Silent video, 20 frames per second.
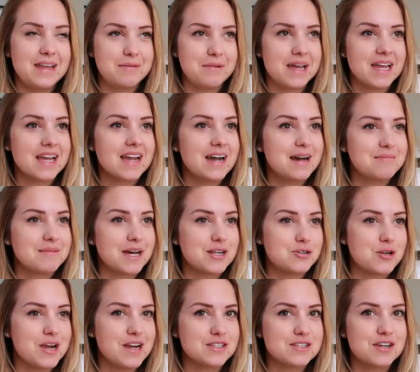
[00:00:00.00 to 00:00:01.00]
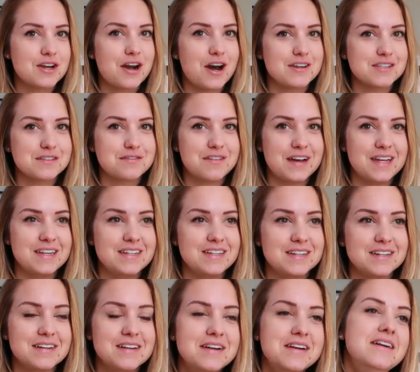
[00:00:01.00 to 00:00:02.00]
anyway, I'm not trying to cause a fight
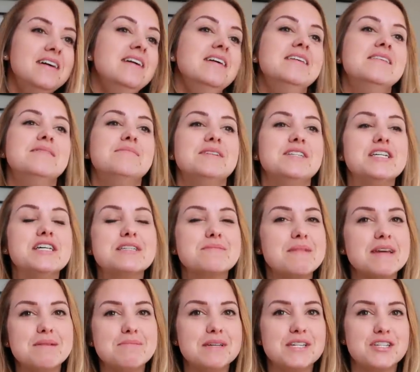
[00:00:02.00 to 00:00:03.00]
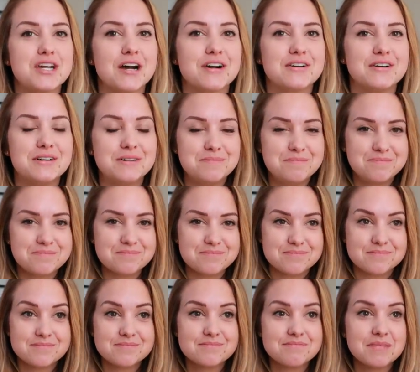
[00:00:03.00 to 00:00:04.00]
here, but it just made me chuckle.
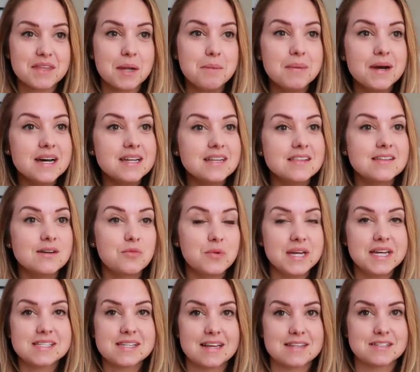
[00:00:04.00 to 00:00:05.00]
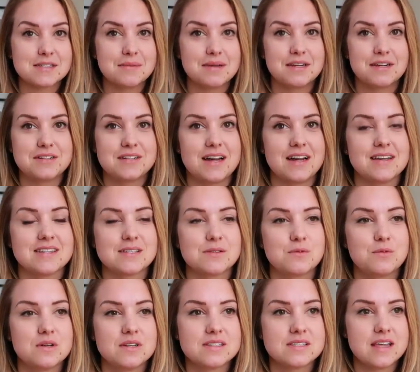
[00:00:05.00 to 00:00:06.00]
But the weeks estimator test
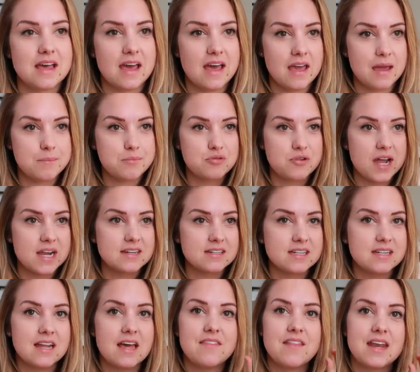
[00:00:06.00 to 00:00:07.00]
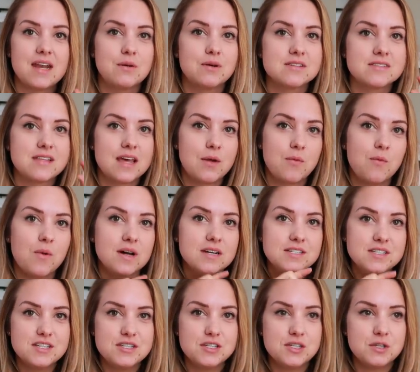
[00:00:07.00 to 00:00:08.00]
will say pregnant and then it will say
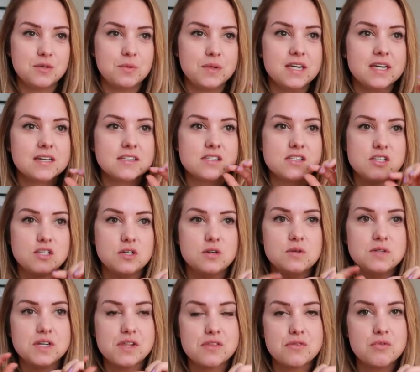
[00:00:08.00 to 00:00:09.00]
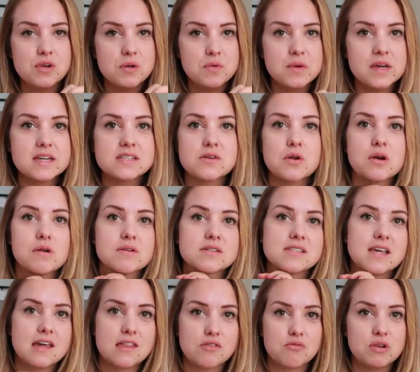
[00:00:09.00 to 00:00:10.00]
one to two weeks, two to three weeks, or it will
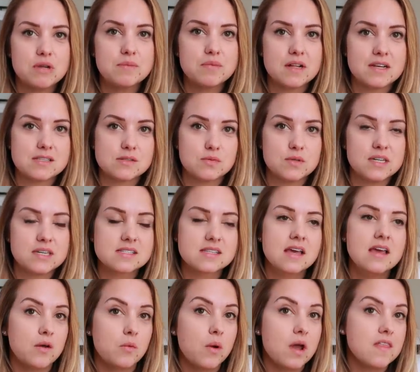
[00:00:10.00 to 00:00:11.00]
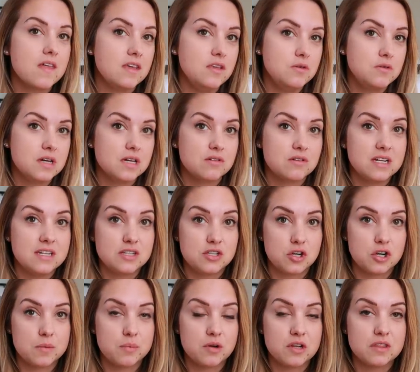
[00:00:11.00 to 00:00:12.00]
say three plus weeks. And the way that you can
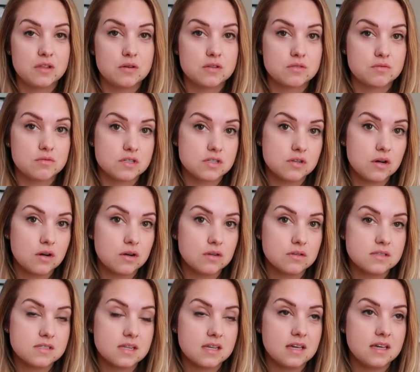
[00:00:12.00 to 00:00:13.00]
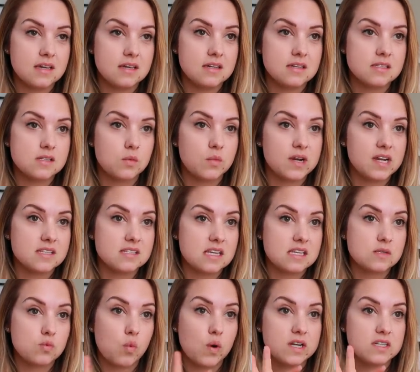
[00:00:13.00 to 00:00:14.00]
interpret those results is when it
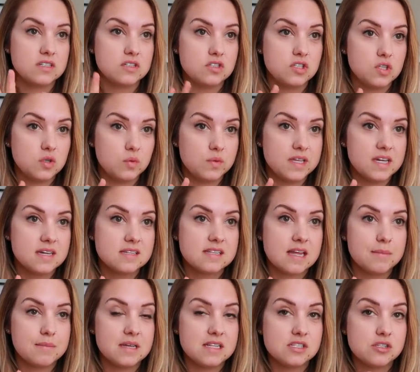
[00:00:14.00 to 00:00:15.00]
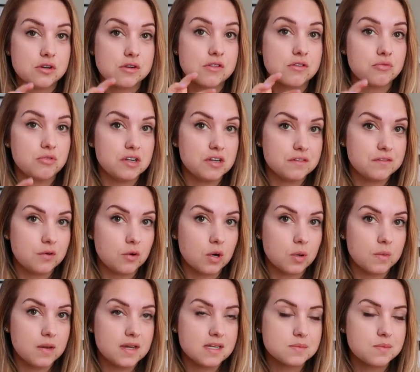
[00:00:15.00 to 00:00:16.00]
says one to two weeks, that means you're three to
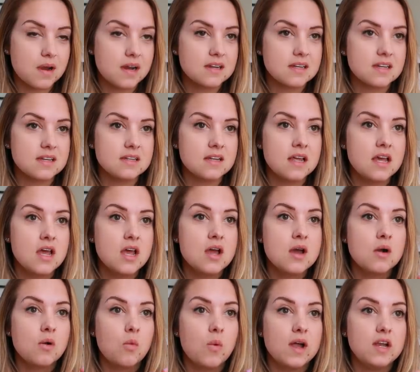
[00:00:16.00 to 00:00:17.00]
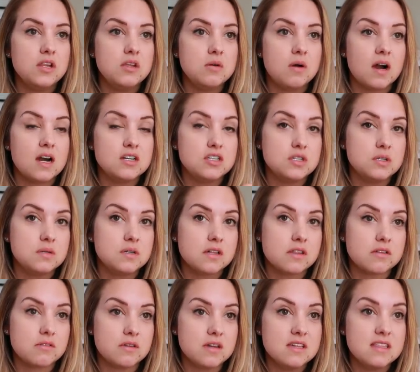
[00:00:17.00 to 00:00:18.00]
four weeks pregnant. When you are two to
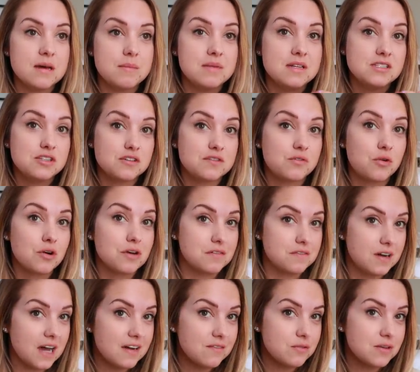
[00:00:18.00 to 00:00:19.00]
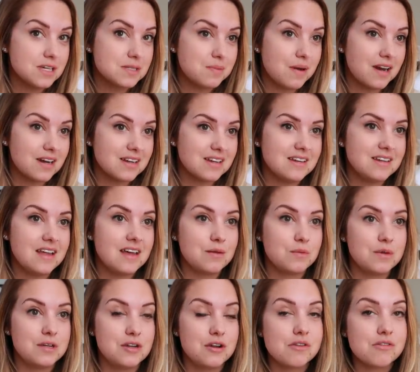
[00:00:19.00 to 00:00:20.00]
three, that means you're four to five weeks pregnant.
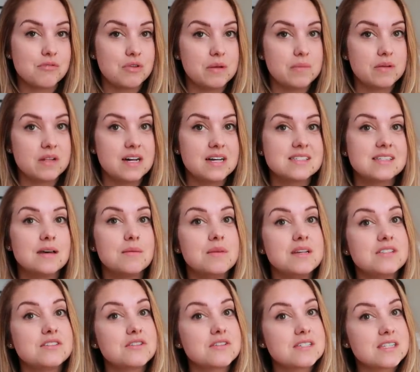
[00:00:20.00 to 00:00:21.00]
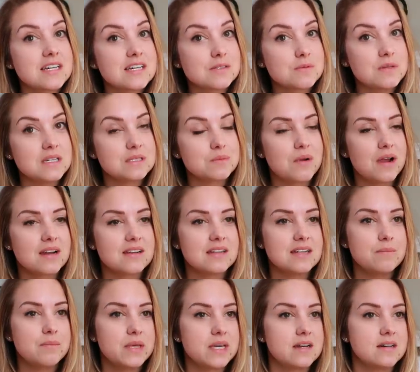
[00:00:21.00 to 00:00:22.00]
And when you're three plus, that means you're six weeks
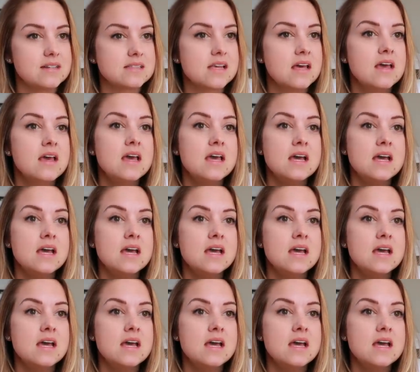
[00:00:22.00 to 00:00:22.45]
pregnant because